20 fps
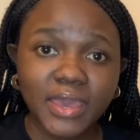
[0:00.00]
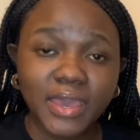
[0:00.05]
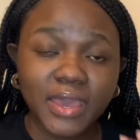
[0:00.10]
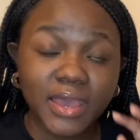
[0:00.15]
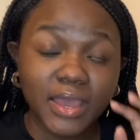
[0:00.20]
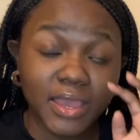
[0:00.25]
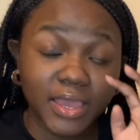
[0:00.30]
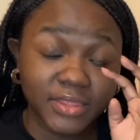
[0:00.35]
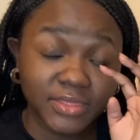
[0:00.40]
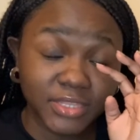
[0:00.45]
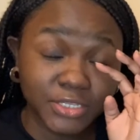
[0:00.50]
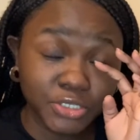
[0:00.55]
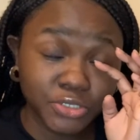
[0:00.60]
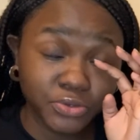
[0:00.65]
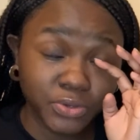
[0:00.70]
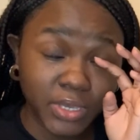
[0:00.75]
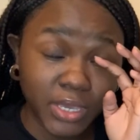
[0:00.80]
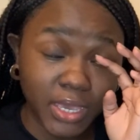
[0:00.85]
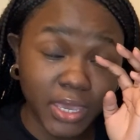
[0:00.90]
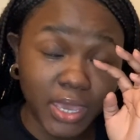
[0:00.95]
And
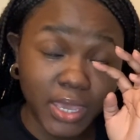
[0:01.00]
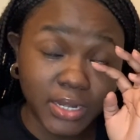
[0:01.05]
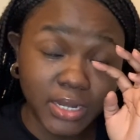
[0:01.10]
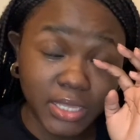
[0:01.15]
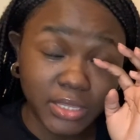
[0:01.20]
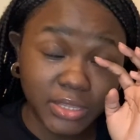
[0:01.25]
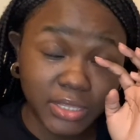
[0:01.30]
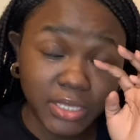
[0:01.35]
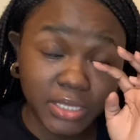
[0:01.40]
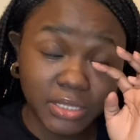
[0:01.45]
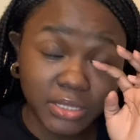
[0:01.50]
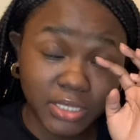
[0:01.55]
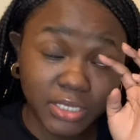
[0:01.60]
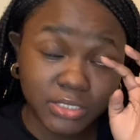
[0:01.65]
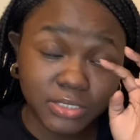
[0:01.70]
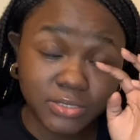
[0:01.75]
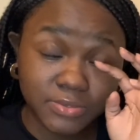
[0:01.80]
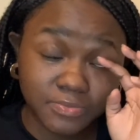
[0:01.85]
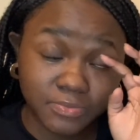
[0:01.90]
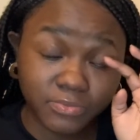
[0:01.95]
I think
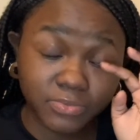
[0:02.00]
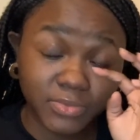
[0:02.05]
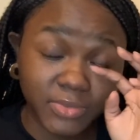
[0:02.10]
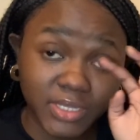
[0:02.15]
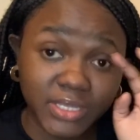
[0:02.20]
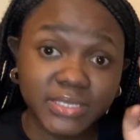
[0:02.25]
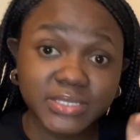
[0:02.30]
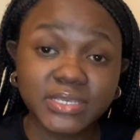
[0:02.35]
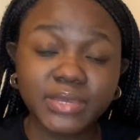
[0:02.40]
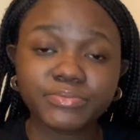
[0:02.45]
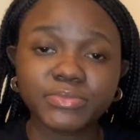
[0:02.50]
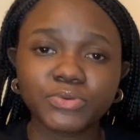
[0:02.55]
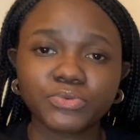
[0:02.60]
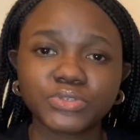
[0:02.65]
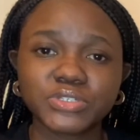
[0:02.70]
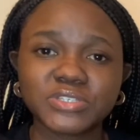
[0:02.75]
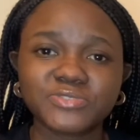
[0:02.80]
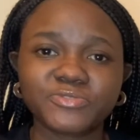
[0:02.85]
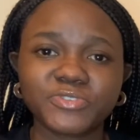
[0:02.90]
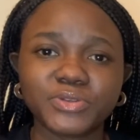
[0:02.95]
that's something
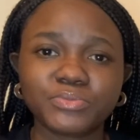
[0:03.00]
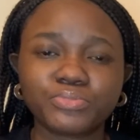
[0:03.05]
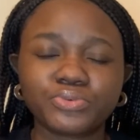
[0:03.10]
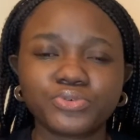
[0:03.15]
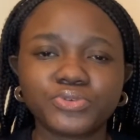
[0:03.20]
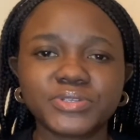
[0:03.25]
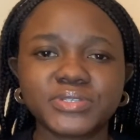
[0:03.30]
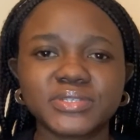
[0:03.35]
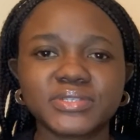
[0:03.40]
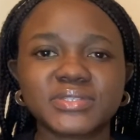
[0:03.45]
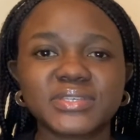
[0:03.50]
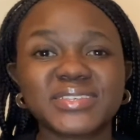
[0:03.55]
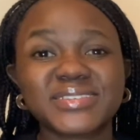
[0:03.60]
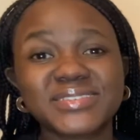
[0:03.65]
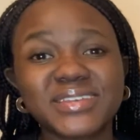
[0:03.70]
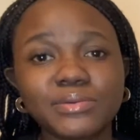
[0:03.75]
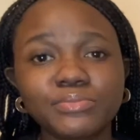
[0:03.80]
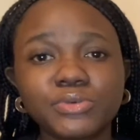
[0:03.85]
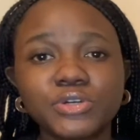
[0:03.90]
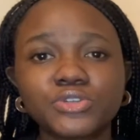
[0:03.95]
which is very important. Is
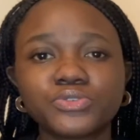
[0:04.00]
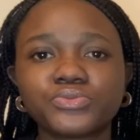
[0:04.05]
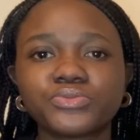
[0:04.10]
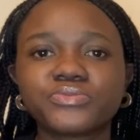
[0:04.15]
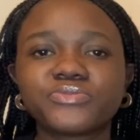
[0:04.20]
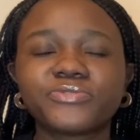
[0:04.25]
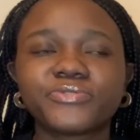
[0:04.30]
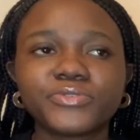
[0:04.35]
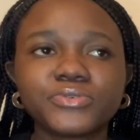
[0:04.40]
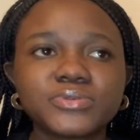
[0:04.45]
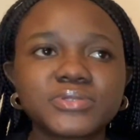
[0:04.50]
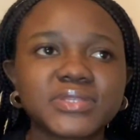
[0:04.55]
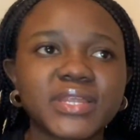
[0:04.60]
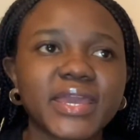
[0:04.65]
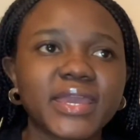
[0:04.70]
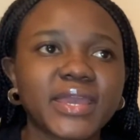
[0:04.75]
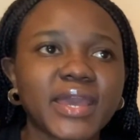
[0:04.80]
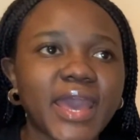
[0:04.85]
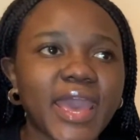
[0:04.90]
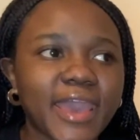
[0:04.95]
someone who feels
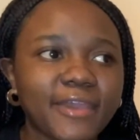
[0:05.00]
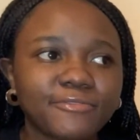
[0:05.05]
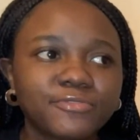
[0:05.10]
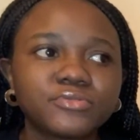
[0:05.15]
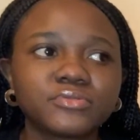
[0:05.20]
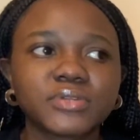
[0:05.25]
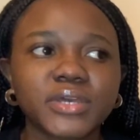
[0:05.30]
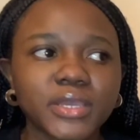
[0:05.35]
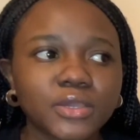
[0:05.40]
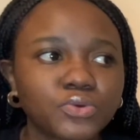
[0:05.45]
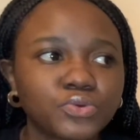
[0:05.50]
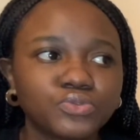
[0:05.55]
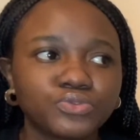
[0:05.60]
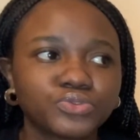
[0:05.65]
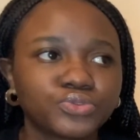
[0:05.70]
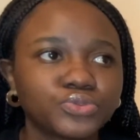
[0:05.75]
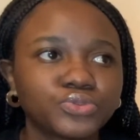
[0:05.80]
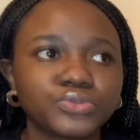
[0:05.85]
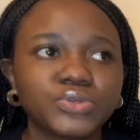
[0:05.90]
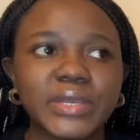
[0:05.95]
like I have to like
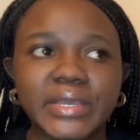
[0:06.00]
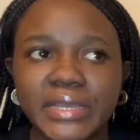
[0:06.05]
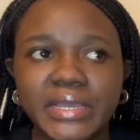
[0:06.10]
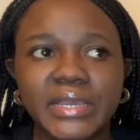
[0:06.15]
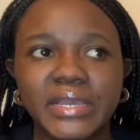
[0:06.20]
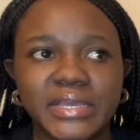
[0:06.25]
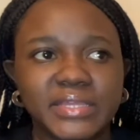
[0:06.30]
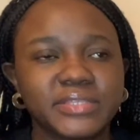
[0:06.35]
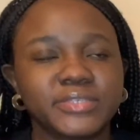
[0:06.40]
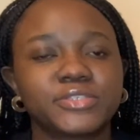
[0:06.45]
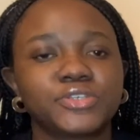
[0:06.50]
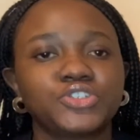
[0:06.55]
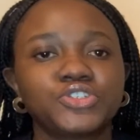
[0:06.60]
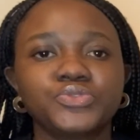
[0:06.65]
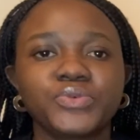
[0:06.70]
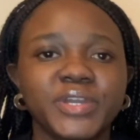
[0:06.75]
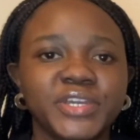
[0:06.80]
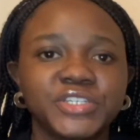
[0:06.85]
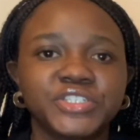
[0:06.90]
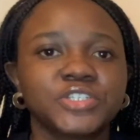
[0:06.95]
control the
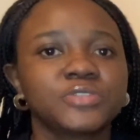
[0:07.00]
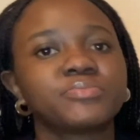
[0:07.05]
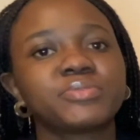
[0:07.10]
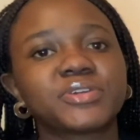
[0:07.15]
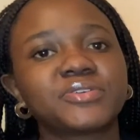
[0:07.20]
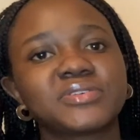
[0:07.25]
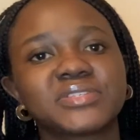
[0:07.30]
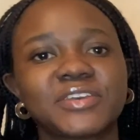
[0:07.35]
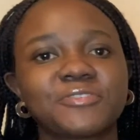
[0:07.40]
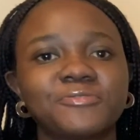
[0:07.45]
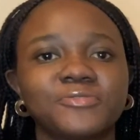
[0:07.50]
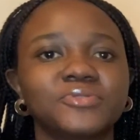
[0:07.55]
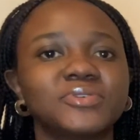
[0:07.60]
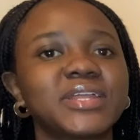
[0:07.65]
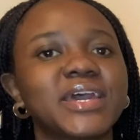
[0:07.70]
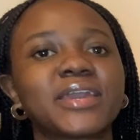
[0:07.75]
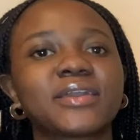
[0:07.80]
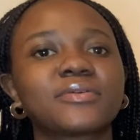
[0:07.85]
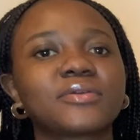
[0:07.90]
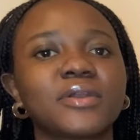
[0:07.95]
situation because I feel
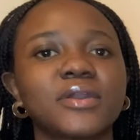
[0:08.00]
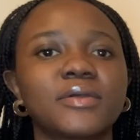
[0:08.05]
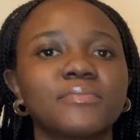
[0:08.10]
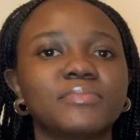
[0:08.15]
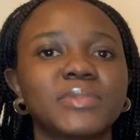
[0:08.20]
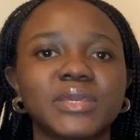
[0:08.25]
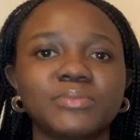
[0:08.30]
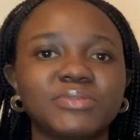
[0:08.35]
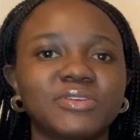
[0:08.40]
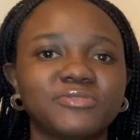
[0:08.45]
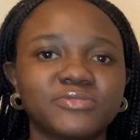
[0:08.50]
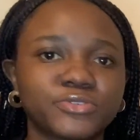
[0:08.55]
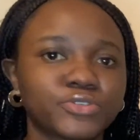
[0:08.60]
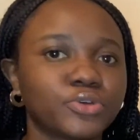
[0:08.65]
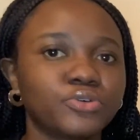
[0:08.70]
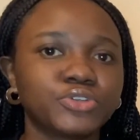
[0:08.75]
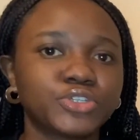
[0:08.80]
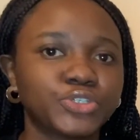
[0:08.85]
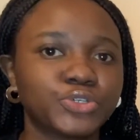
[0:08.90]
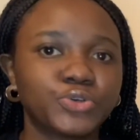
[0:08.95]
like maybe it's
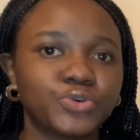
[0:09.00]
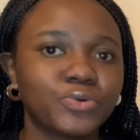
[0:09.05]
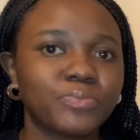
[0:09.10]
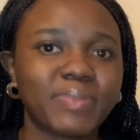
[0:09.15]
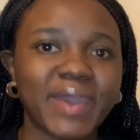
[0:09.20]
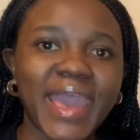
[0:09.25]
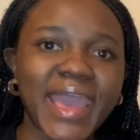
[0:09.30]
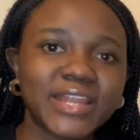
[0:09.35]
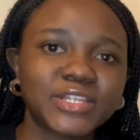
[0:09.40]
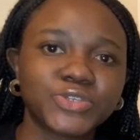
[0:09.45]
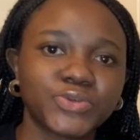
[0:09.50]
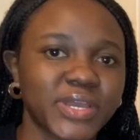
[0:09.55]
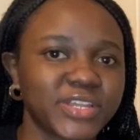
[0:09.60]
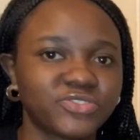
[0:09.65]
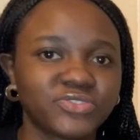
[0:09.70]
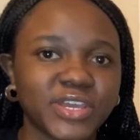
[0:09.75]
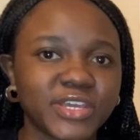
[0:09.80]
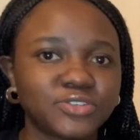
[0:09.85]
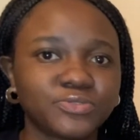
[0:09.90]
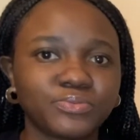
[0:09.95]
going to go bad, so I
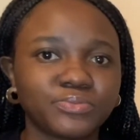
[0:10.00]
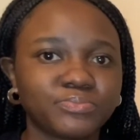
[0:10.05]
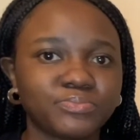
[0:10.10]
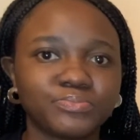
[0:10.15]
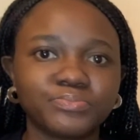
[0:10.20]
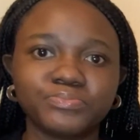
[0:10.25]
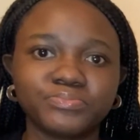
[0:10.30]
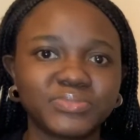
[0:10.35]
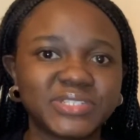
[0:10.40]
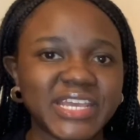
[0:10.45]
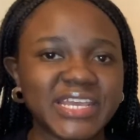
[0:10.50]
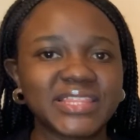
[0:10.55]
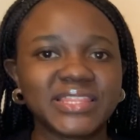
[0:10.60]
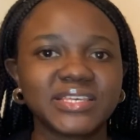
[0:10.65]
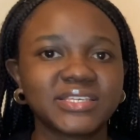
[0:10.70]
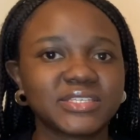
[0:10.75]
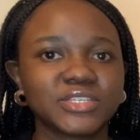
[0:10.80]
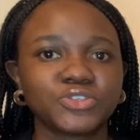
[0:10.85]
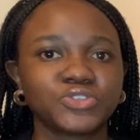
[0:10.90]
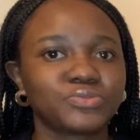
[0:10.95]
try to take
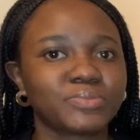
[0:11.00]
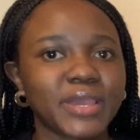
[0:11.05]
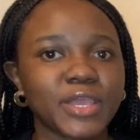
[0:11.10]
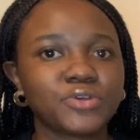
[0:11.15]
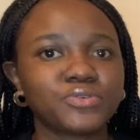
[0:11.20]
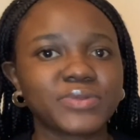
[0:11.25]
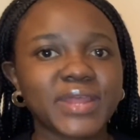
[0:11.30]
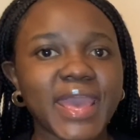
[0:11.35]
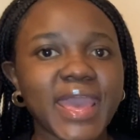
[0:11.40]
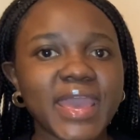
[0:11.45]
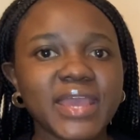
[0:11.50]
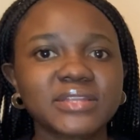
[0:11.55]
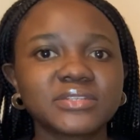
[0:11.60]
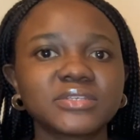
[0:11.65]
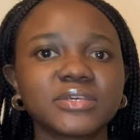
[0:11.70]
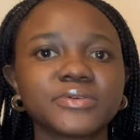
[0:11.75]
things into my own hands.